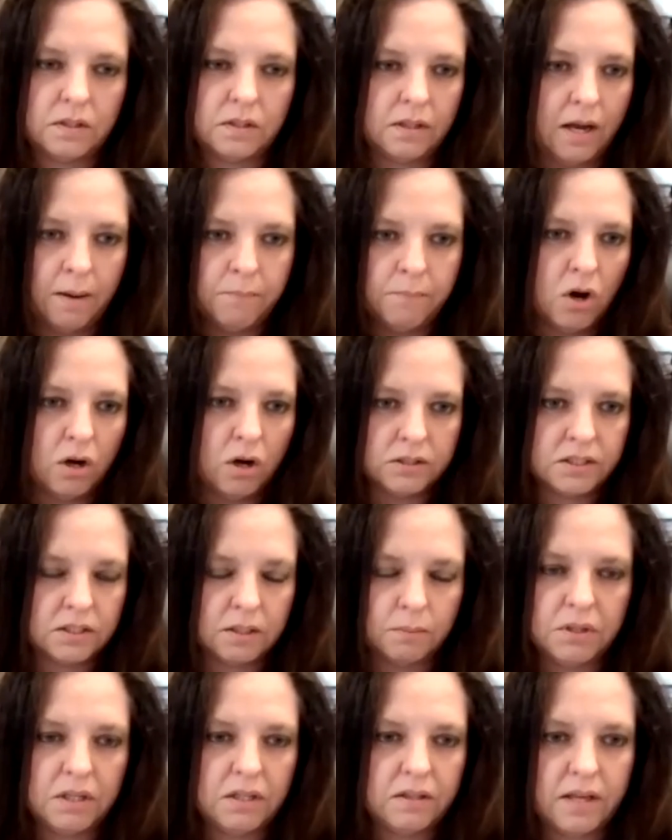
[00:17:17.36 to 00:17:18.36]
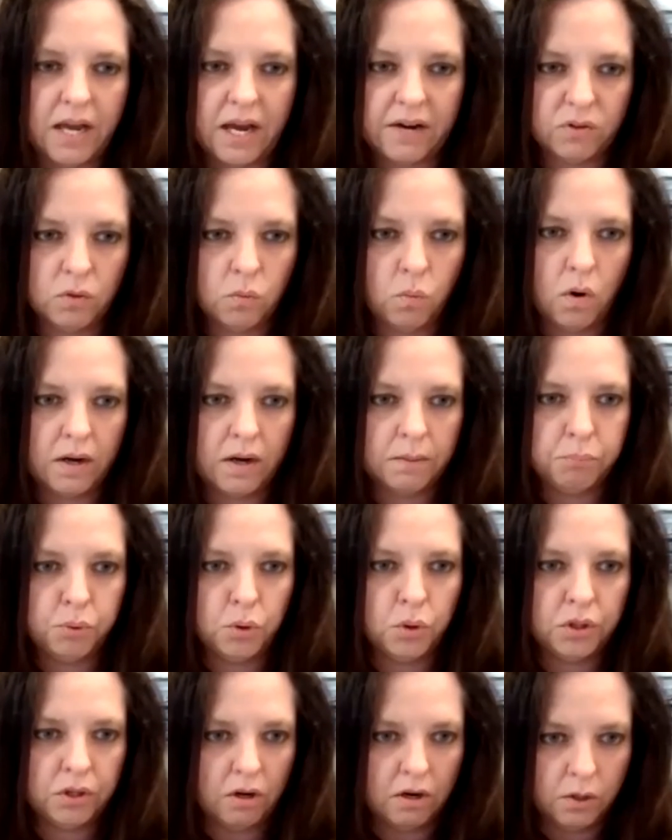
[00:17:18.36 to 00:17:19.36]
I'm not somebody they ever want to
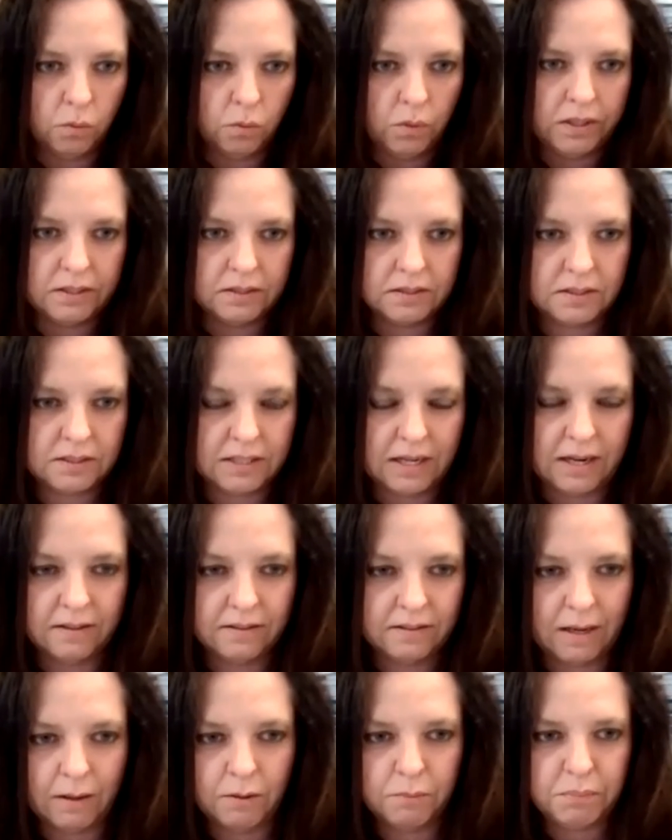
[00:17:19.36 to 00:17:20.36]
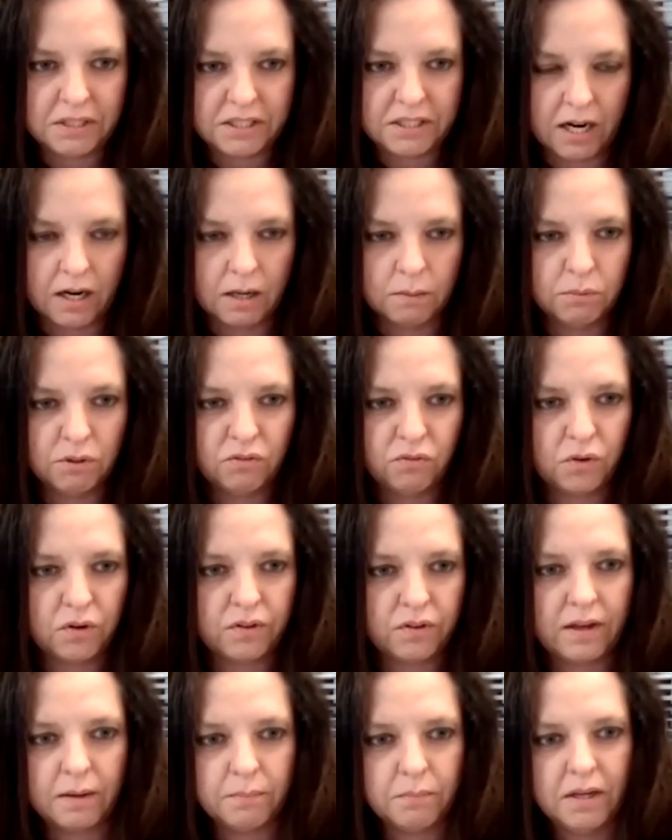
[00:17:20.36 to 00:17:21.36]
put on a witness stand. That would be terrible
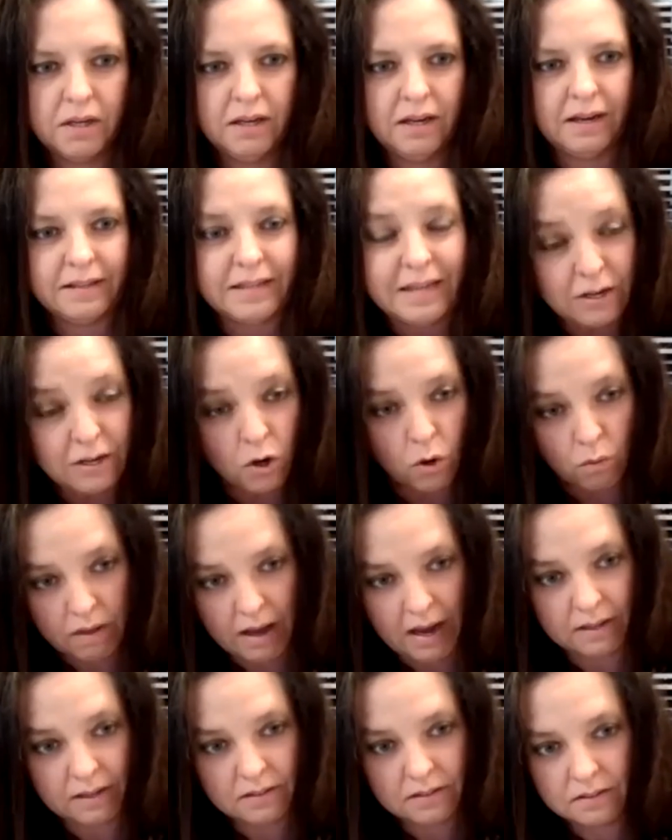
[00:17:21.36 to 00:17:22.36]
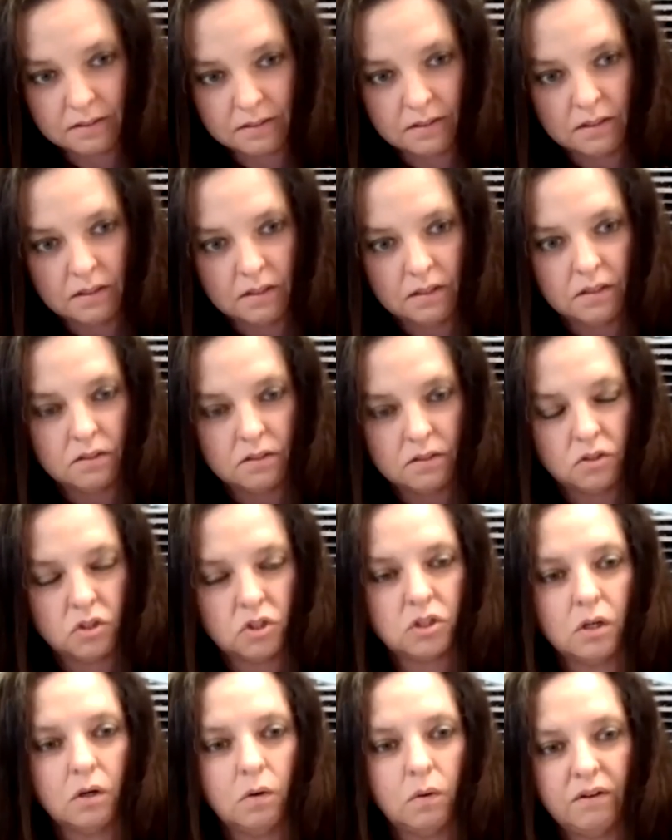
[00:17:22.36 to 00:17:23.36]
for them. And they know that.
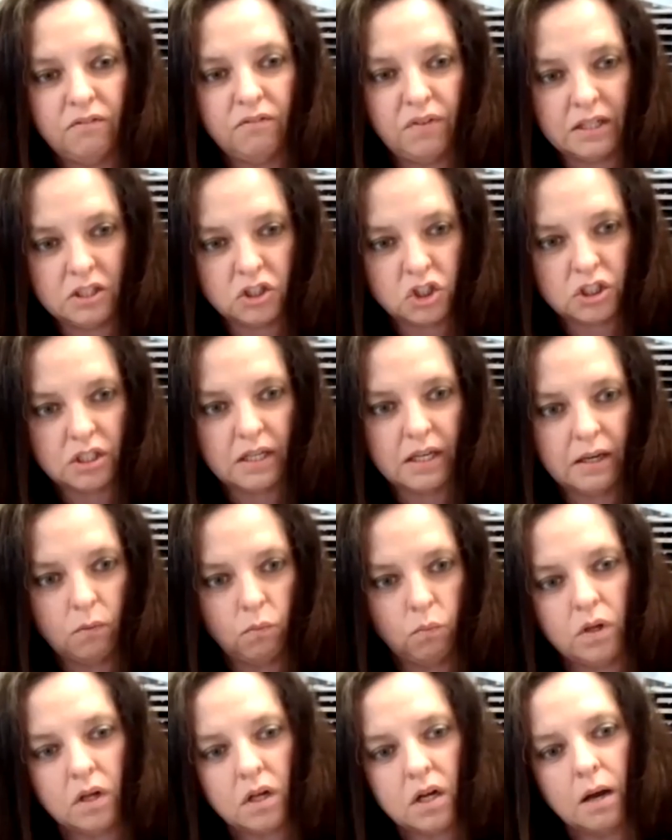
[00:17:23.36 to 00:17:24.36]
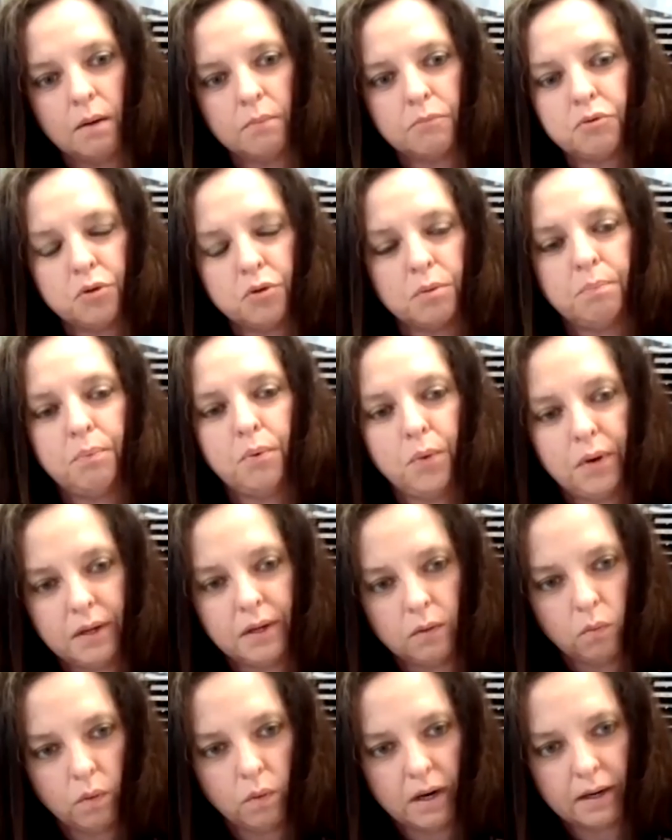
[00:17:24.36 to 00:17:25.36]
So eventually we'll come through the
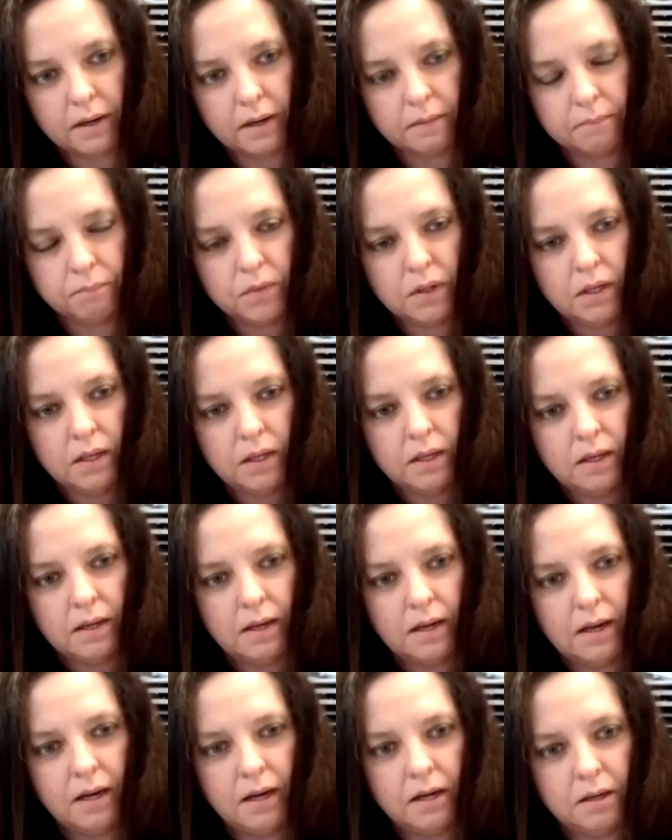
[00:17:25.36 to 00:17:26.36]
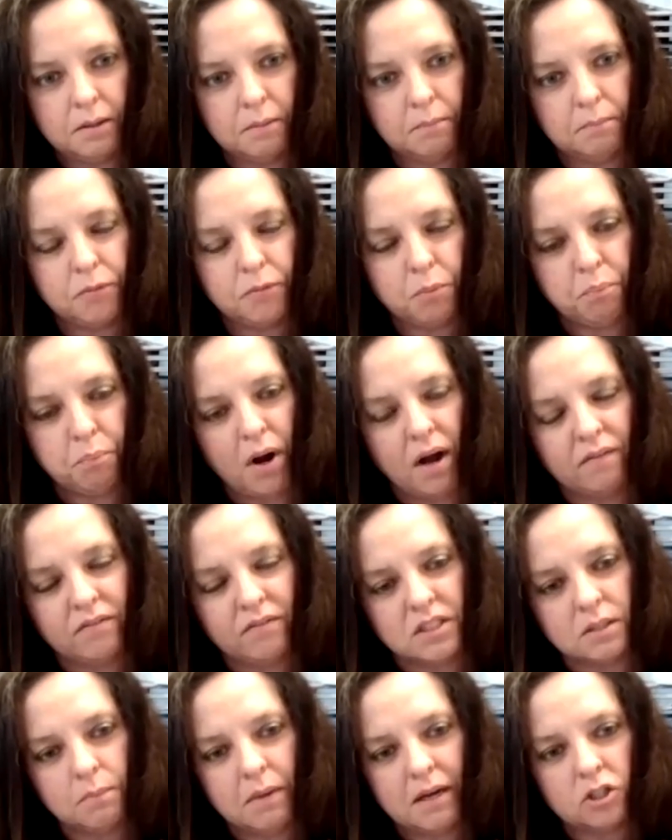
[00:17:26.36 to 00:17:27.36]
point where um, the
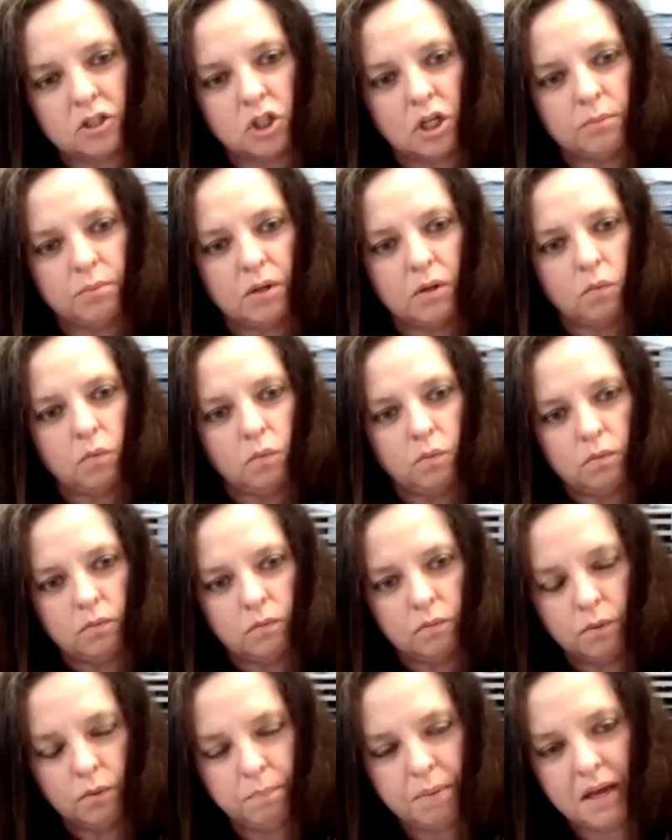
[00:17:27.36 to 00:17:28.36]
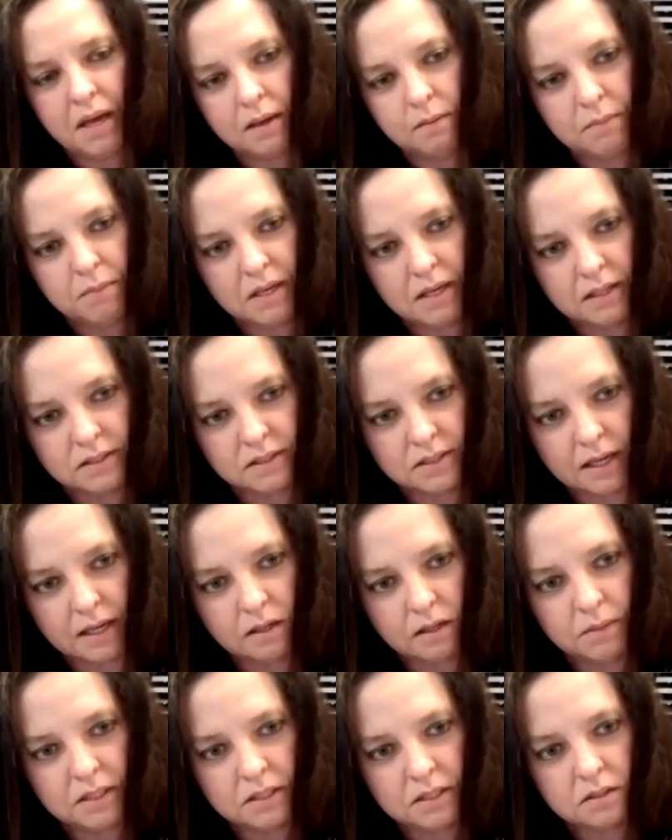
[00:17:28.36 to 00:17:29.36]
province of Manitoba will pay me a
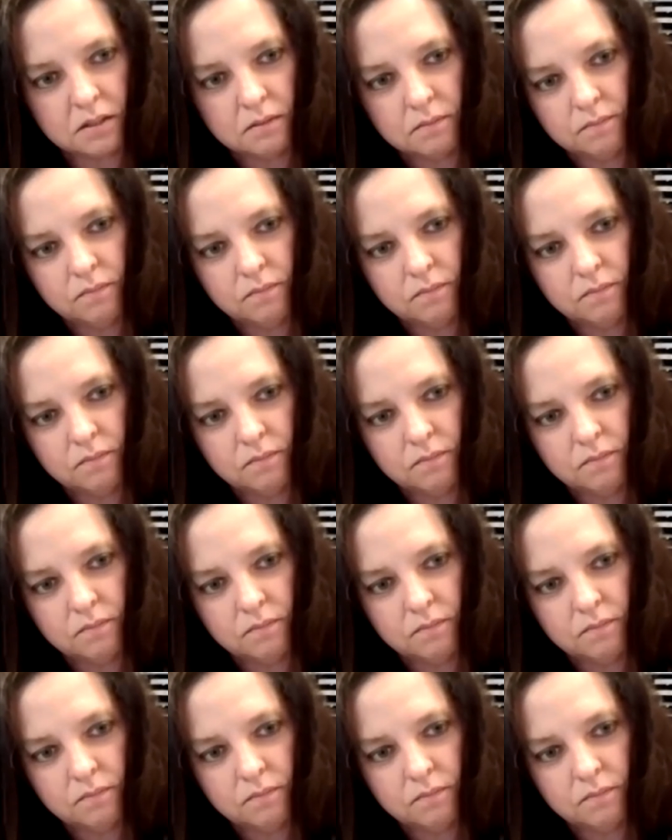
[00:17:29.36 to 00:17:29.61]
settlement.